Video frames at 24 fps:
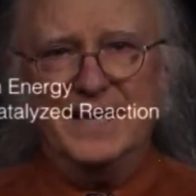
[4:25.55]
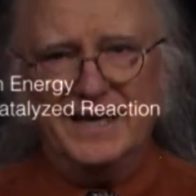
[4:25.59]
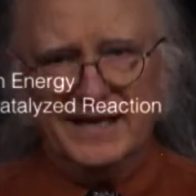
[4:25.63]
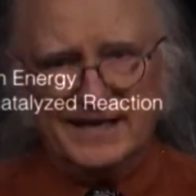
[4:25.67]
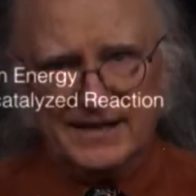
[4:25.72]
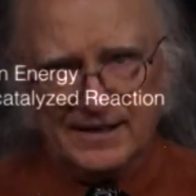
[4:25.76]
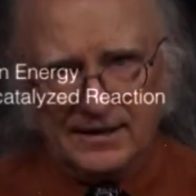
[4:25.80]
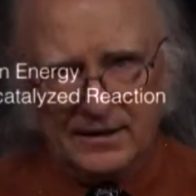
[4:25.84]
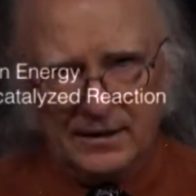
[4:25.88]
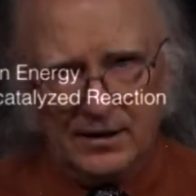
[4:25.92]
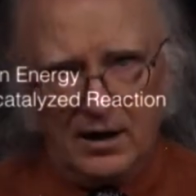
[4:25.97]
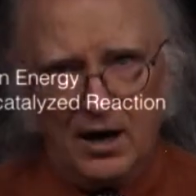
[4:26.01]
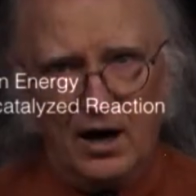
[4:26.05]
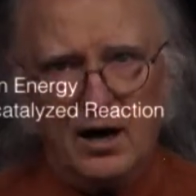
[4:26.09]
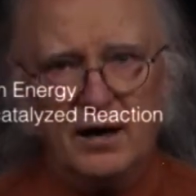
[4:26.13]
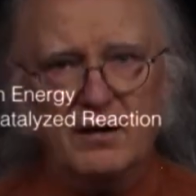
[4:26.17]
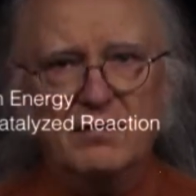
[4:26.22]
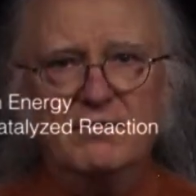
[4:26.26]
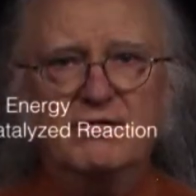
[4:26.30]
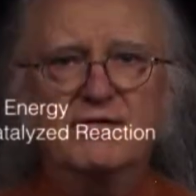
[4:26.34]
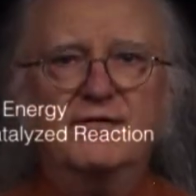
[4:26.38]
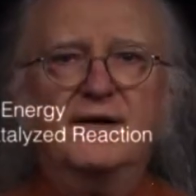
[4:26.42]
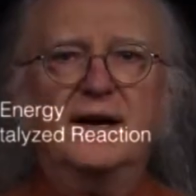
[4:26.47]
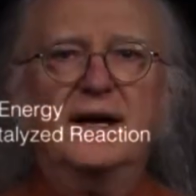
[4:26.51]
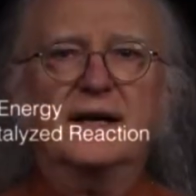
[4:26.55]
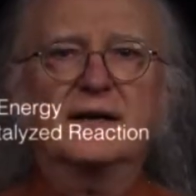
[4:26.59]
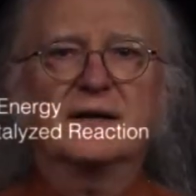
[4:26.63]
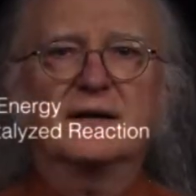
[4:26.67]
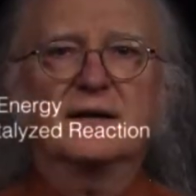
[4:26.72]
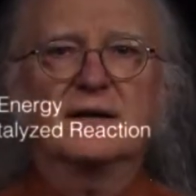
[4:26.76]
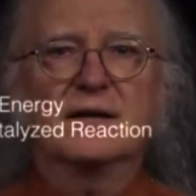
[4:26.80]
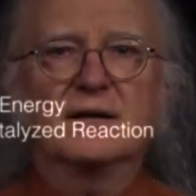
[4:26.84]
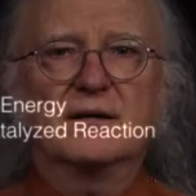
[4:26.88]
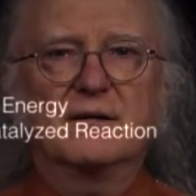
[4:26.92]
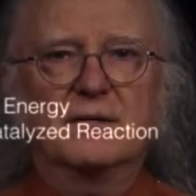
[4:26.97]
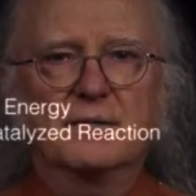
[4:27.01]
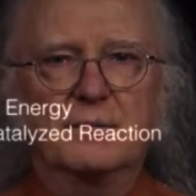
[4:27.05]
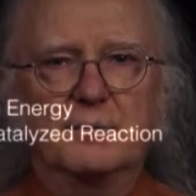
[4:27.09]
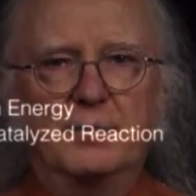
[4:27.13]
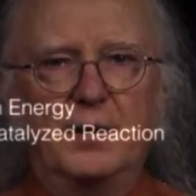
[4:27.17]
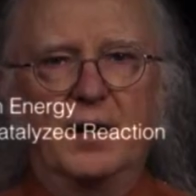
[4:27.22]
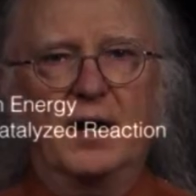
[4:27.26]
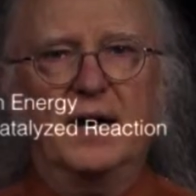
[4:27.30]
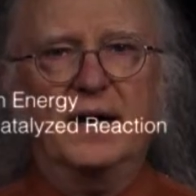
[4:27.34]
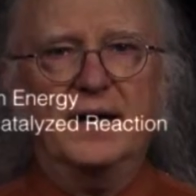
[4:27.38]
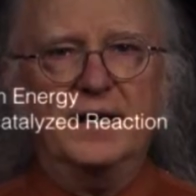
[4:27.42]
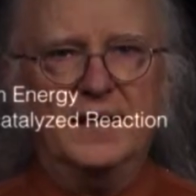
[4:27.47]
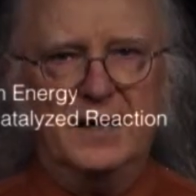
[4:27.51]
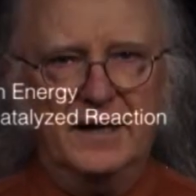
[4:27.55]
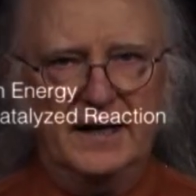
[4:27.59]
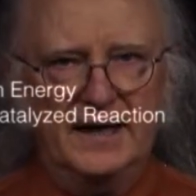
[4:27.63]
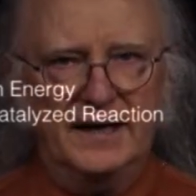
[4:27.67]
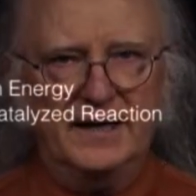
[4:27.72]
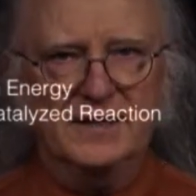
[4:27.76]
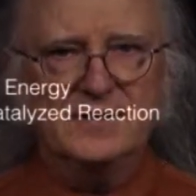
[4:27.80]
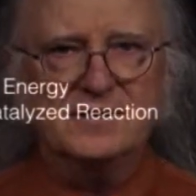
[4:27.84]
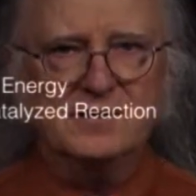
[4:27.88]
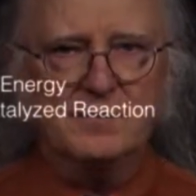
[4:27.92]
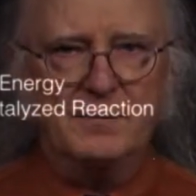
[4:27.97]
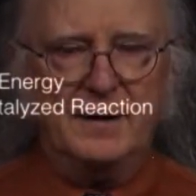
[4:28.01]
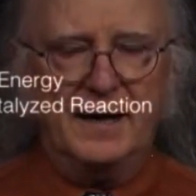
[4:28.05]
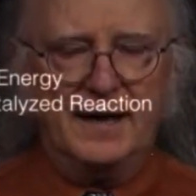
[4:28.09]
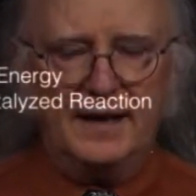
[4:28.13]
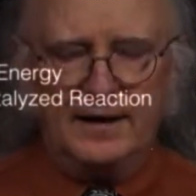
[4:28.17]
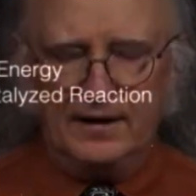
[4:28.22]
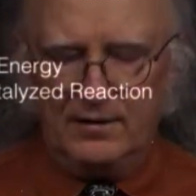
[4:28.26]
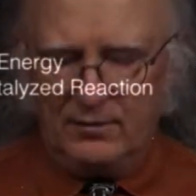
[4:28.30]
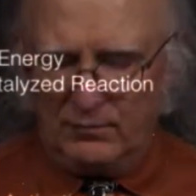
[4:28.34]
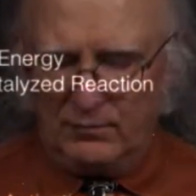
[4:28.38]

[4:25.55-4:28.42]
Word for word: is not affected by an enzymatic